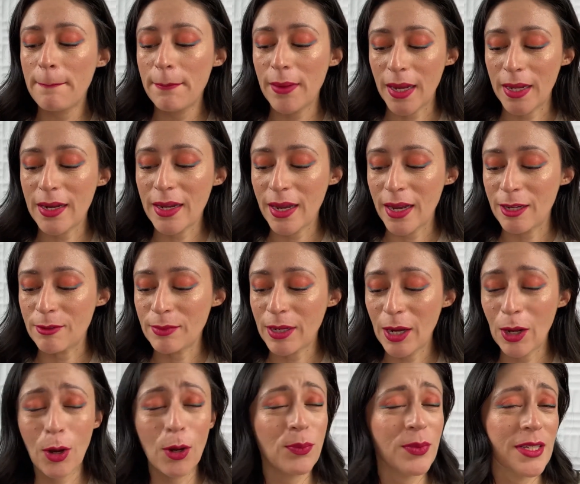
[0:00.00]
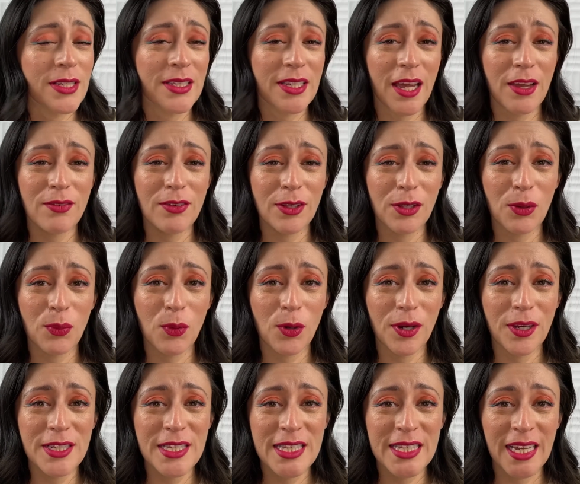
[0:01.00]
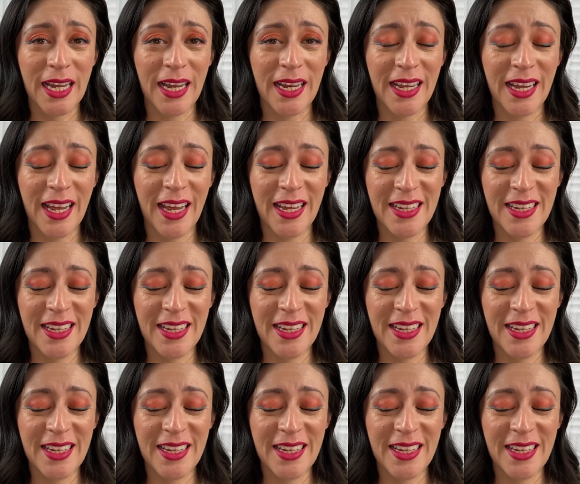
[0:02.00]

But um, I hope this gave you a little more insight.